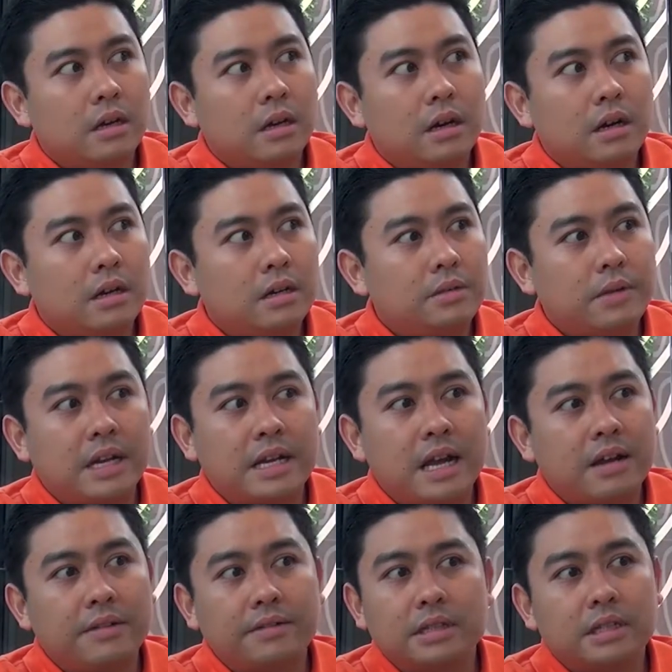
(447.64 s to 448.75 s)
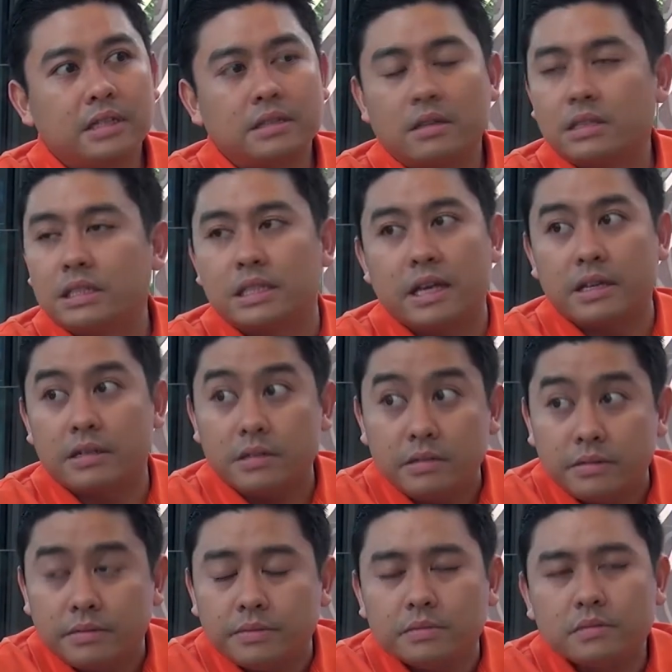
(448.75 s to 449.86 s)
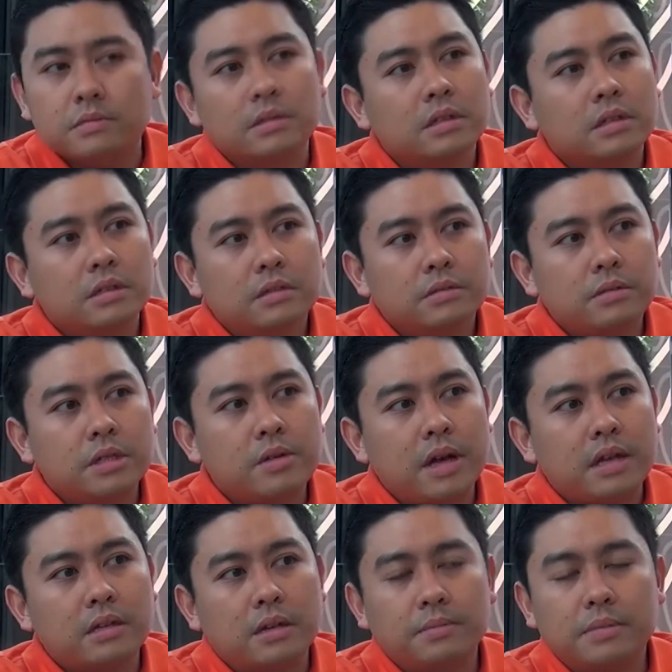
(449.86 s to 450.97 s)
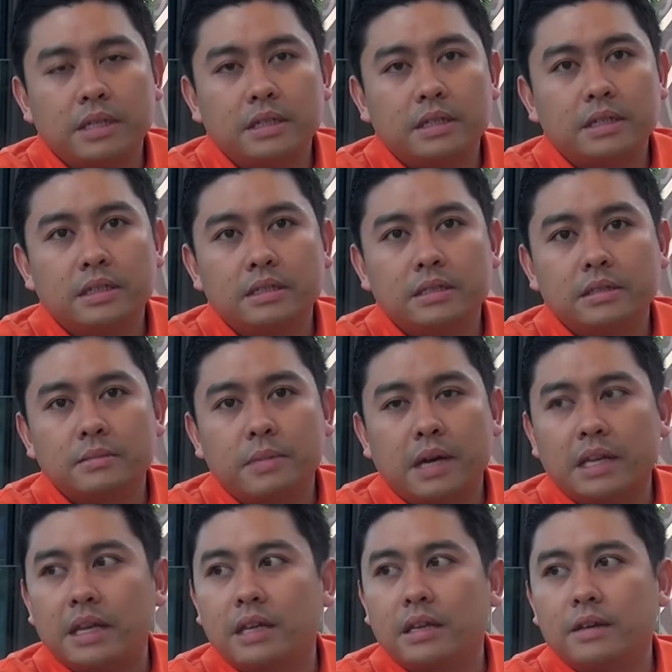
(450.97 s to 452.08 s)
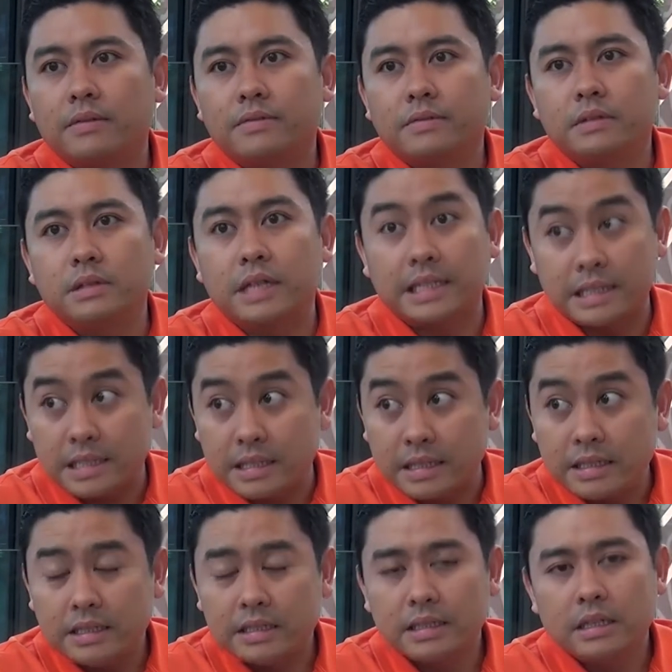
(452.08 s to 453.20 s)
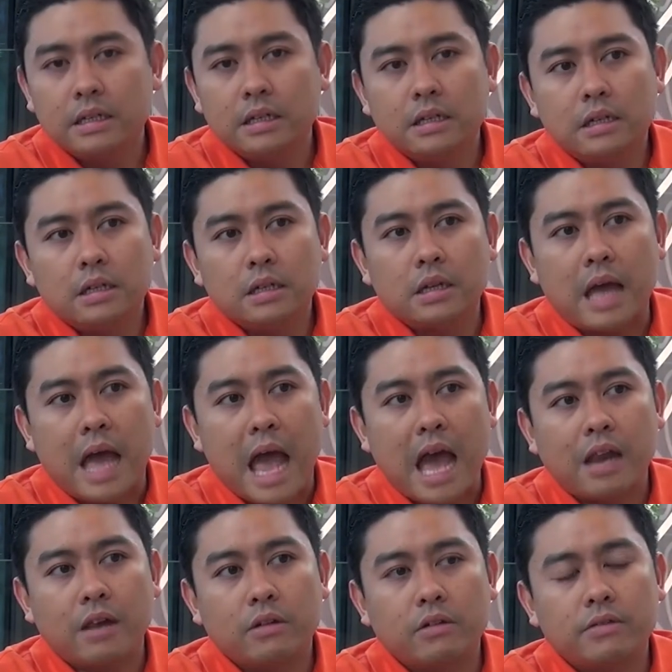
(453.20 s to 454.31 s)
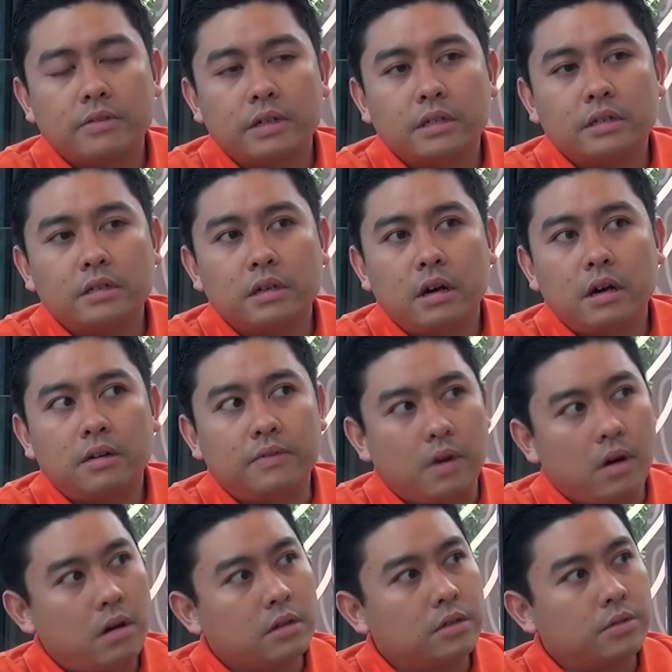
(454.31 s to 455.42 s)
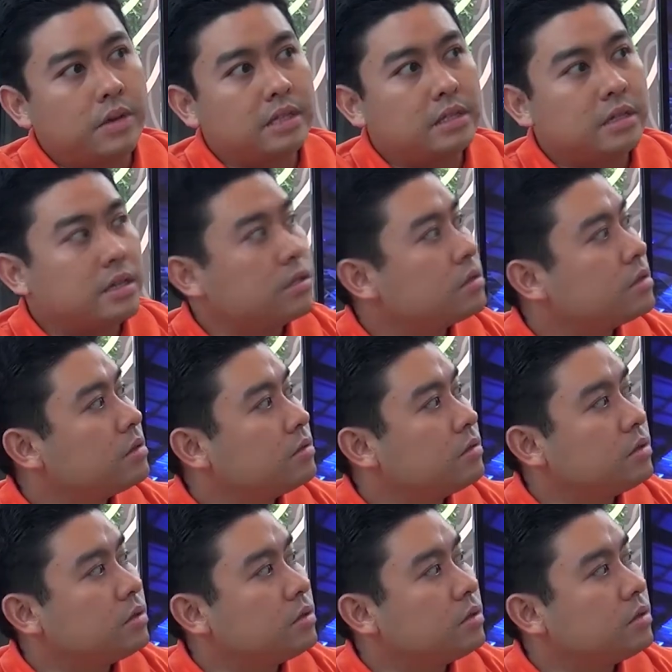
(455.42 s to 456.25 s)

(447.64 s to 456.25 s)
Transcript: Right now, everything is on schedule. We try to complete this by the end of next year. The handover of all the residential